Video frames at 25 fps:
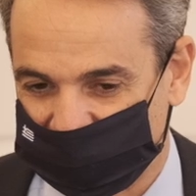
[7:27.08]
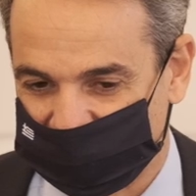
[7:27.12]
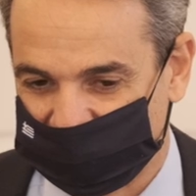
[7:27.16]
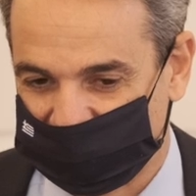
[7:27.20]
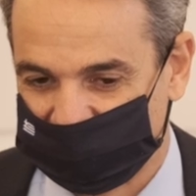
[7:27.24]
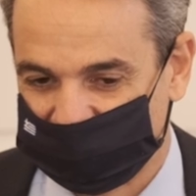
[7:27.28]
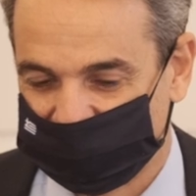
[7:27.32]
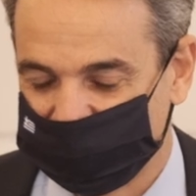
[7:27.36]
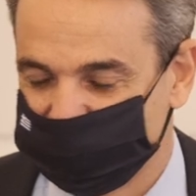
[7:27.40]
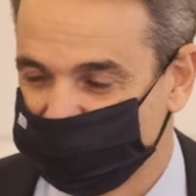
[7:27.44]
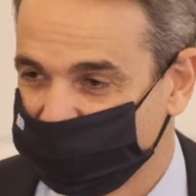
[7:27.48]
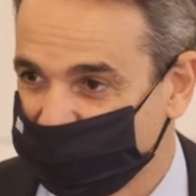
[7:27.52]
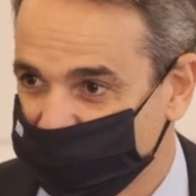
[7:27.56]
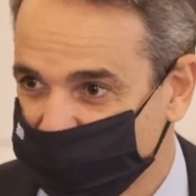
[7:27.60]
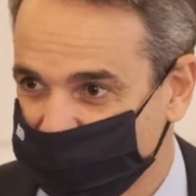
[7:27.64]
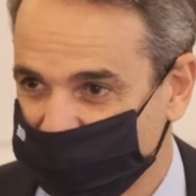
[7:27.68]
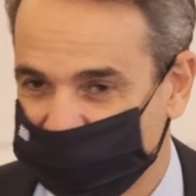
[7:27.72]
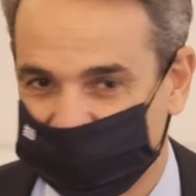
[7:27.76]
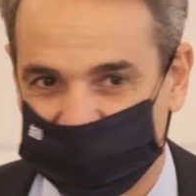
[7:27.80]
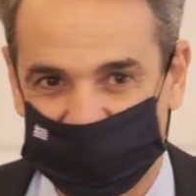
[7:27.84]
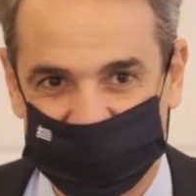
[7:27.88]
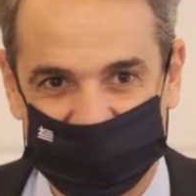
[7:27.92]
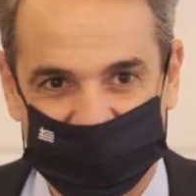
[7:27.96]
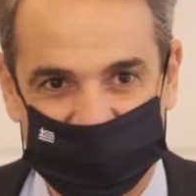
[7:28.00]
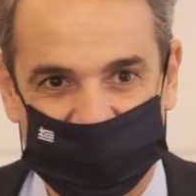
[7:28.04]
in
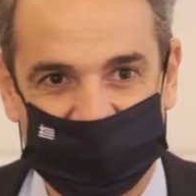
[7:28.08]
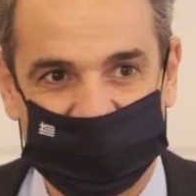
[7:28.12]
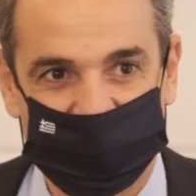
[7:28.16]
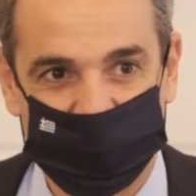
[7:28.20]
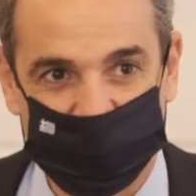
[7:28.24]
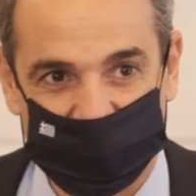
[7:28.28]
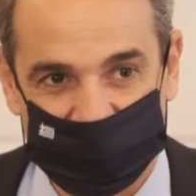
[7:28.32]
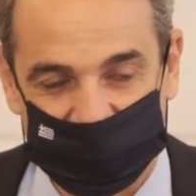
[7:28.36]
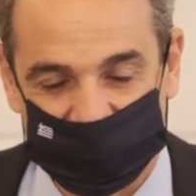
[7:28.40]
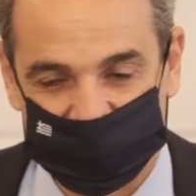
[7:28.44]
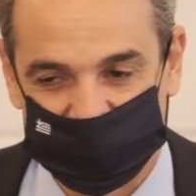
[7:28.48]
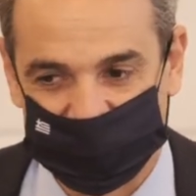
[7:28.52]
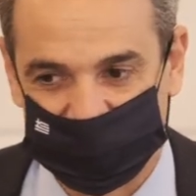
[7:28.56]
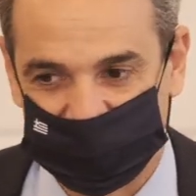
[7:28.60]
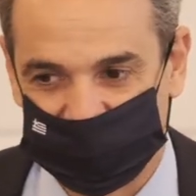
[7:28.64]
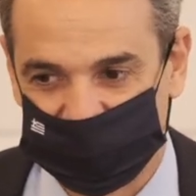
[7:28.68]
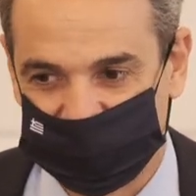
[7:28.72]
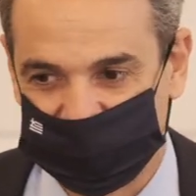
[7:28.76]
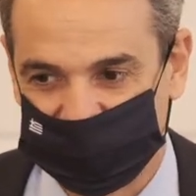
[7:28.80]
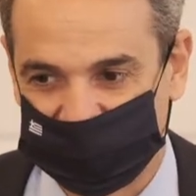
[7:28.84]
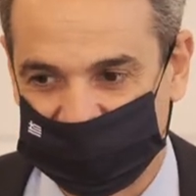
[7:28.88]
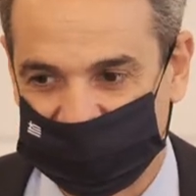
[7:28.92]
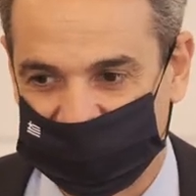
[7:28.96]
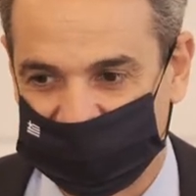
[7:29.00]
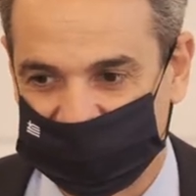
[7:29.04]
children,
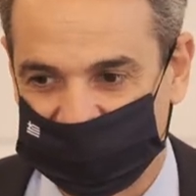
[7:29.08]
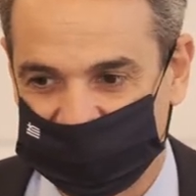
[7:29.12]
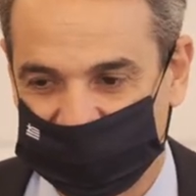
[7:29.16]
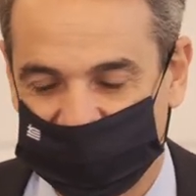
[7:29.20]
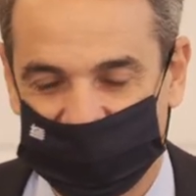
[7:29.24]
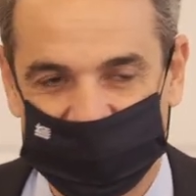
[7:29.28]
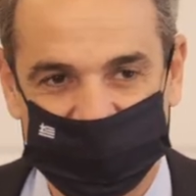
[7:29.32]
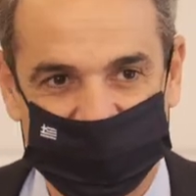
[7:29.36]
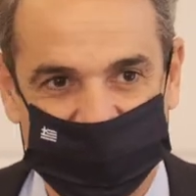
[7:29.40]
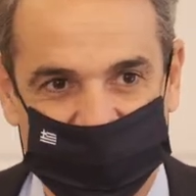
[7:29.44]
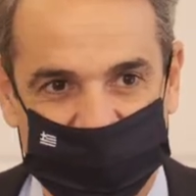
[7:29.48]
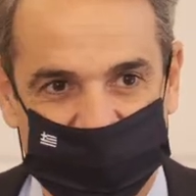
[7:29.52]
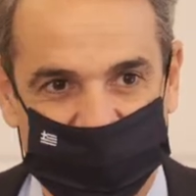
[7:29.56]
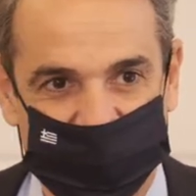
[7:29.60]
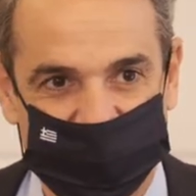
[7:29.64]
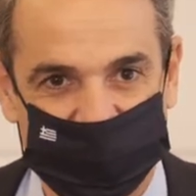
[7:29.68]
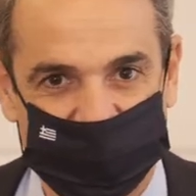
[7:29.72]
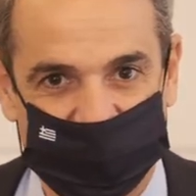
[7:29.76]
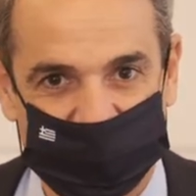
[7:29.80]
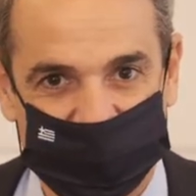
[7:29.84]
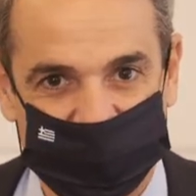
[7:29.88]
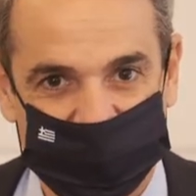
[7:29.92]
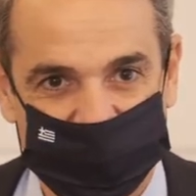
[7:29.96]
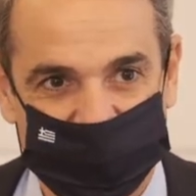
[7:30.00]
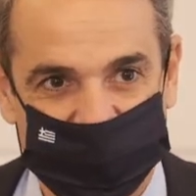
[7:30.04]
adolescents, and young
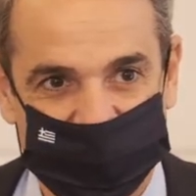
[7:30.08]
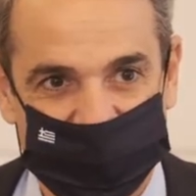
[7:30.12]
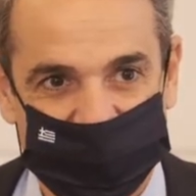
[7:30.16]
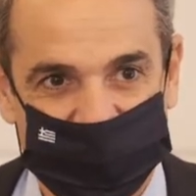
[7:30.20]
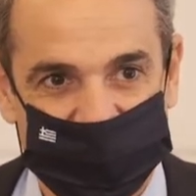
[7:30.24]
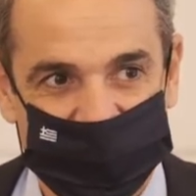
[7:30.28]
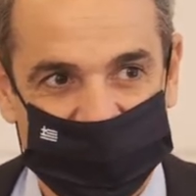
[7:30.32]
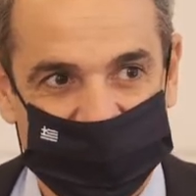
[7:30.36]
adults.